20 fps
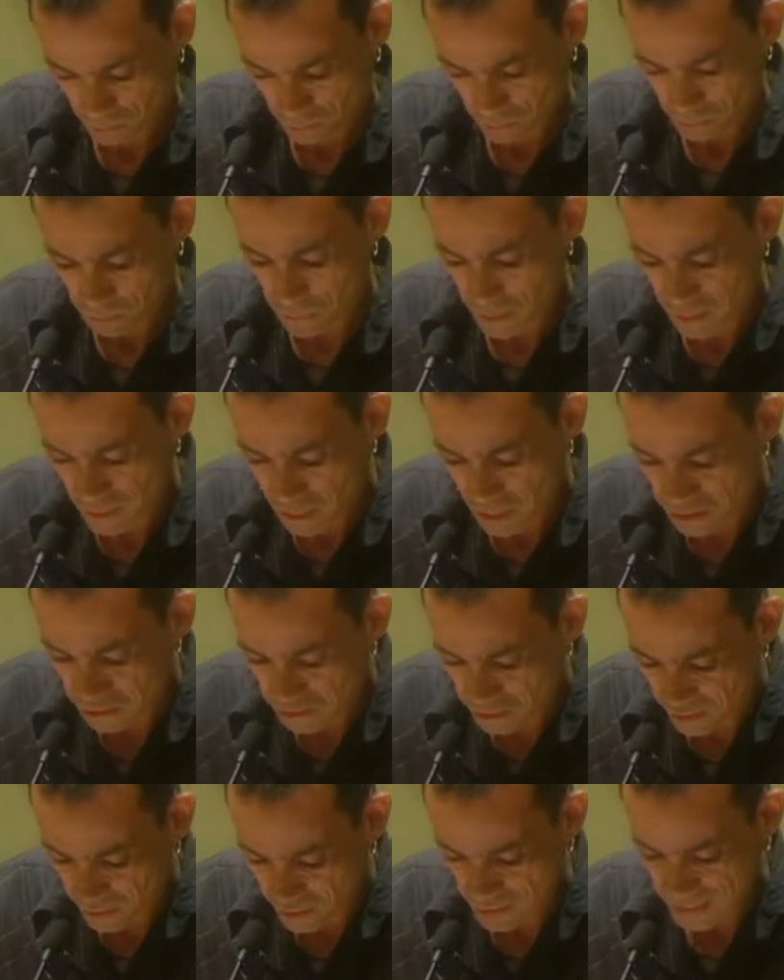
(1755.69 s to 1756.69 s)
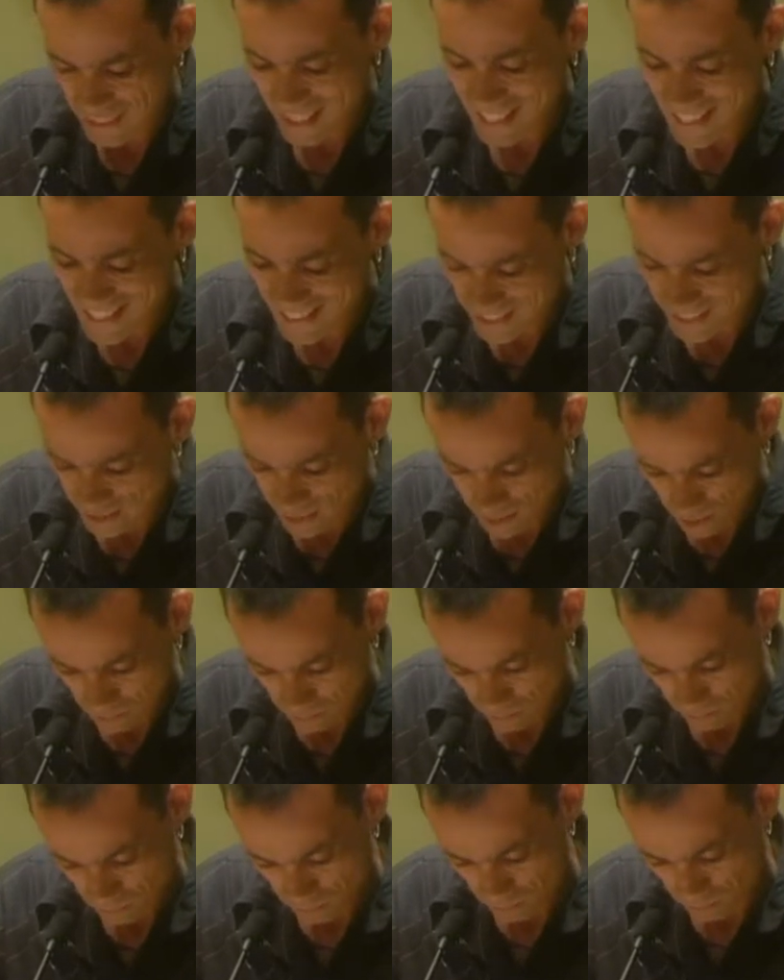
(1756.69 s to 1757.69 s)
My life felt ended
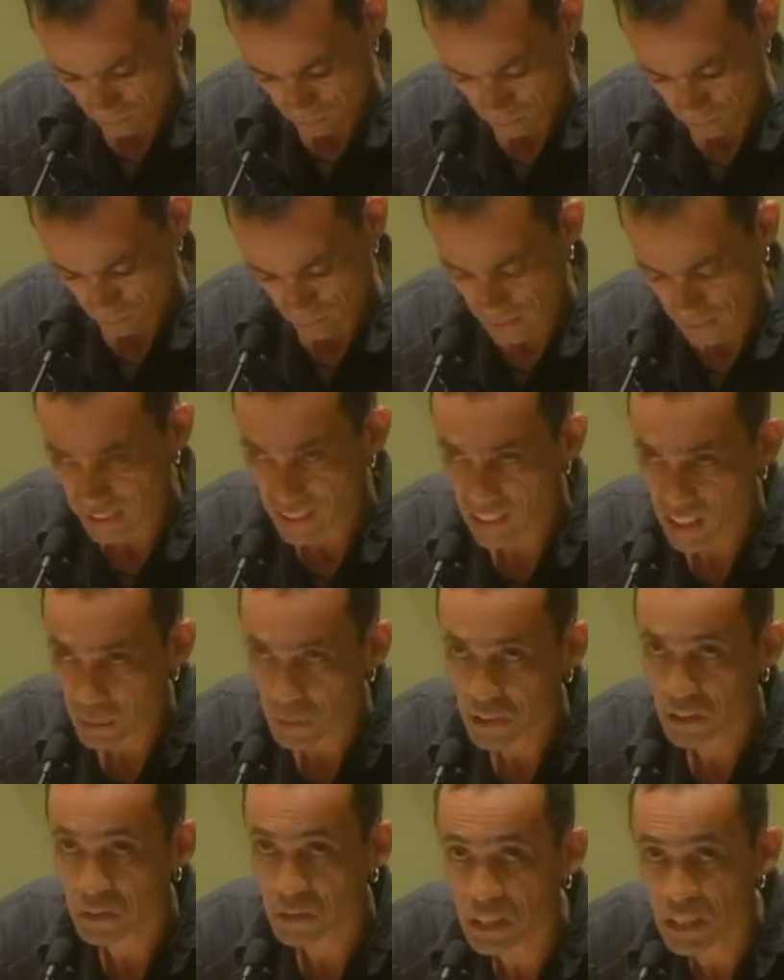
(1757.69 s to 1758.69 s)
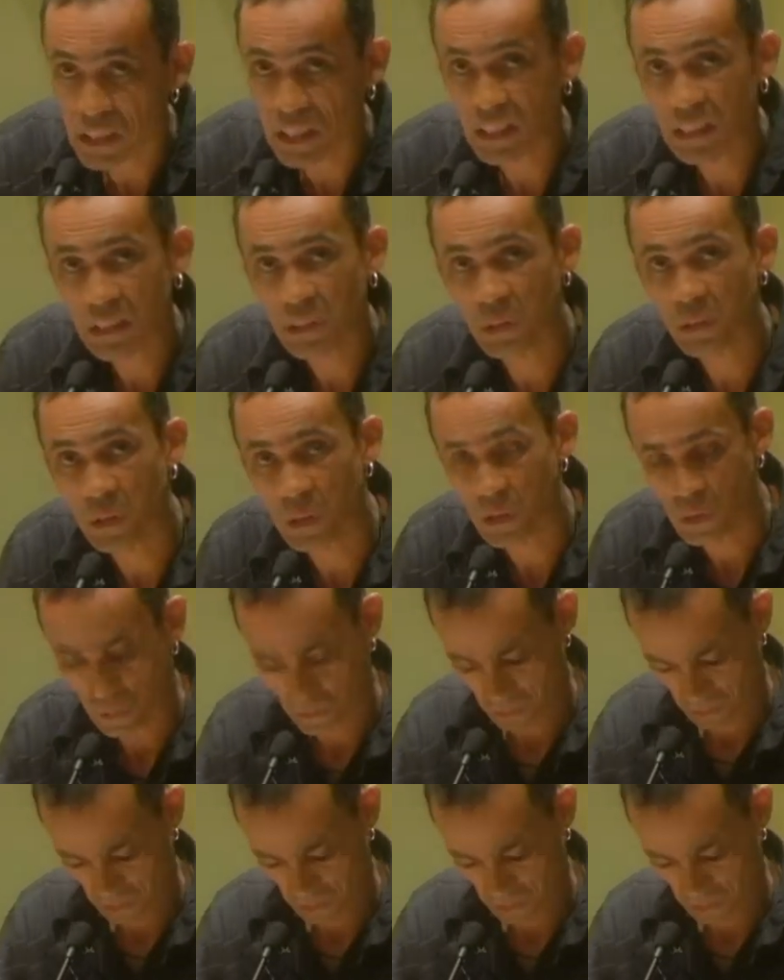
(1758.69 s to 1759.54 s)
and I was ready to go.